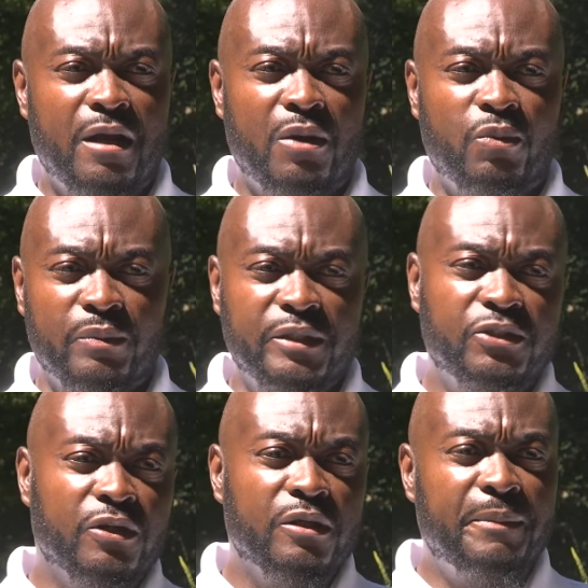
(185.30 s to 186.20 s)
When we
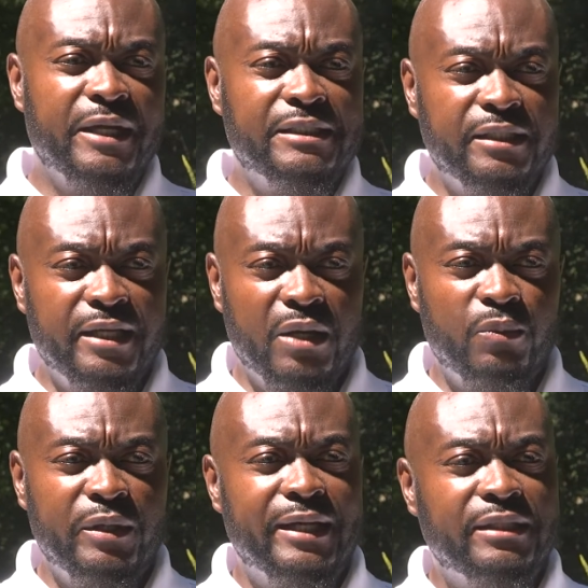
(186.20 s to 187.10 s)
turn the page again,
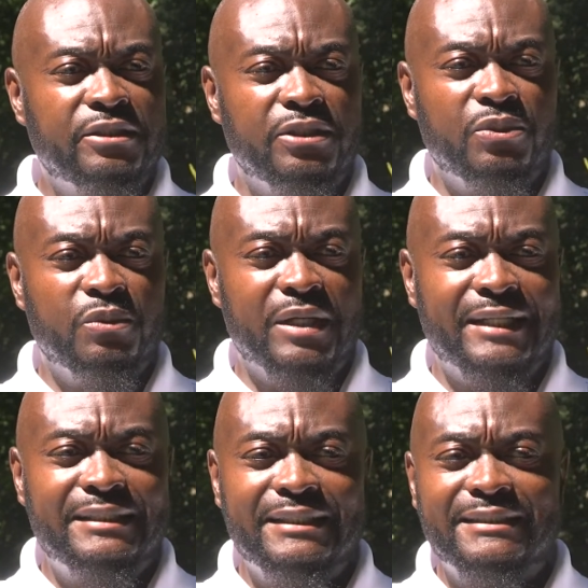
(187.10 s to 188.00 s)
we get to
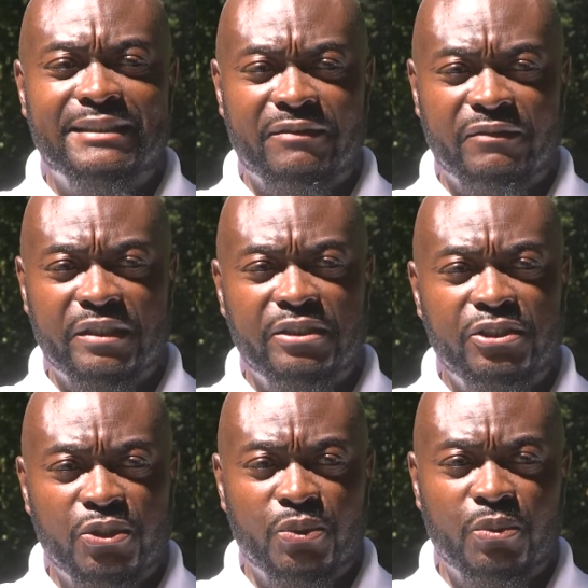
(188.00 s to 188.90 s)

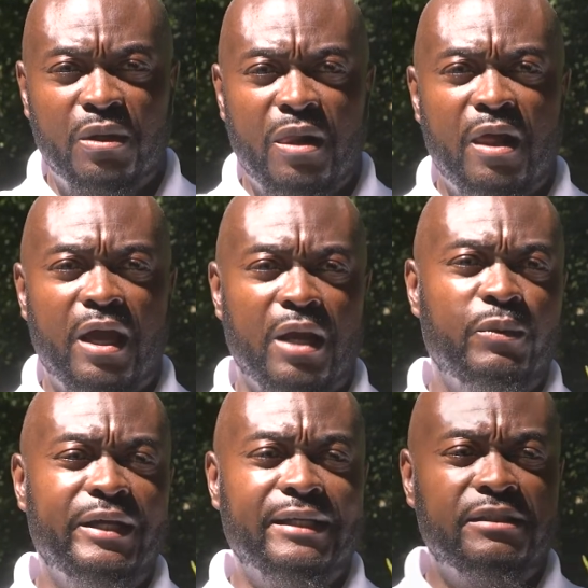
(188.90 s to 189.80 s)
1972, and
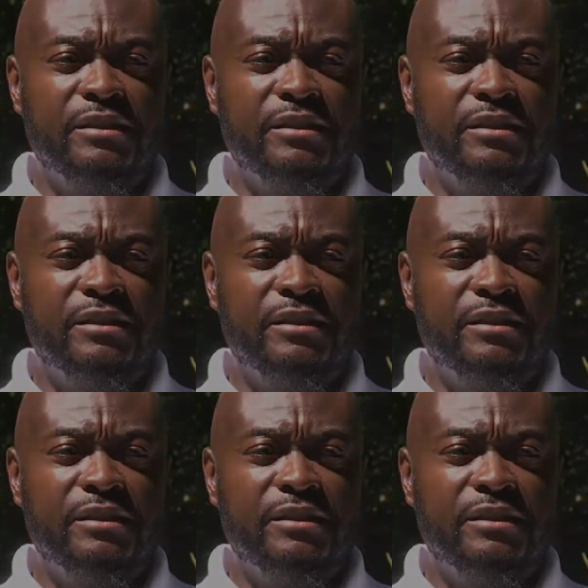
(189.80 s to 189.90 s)
we get to